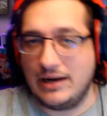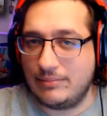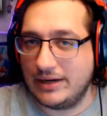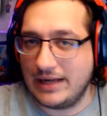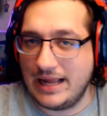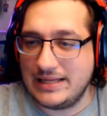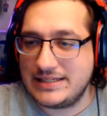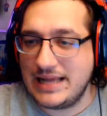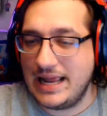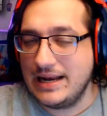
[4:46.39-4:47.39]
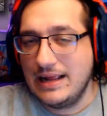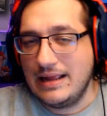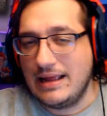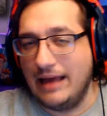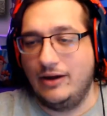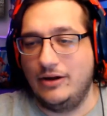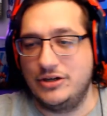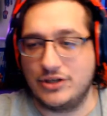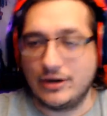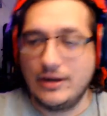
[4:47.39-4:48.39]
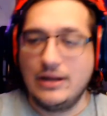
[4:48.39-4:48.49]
I bring a headset and a hunter.